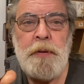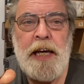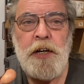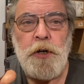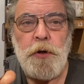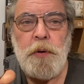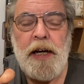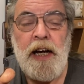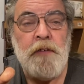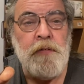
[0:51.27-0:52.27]
Pico,
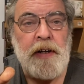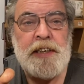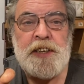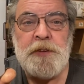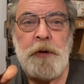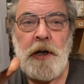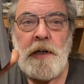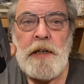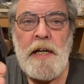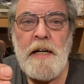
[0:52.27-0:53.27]
a very
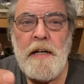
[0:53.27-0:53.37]
small,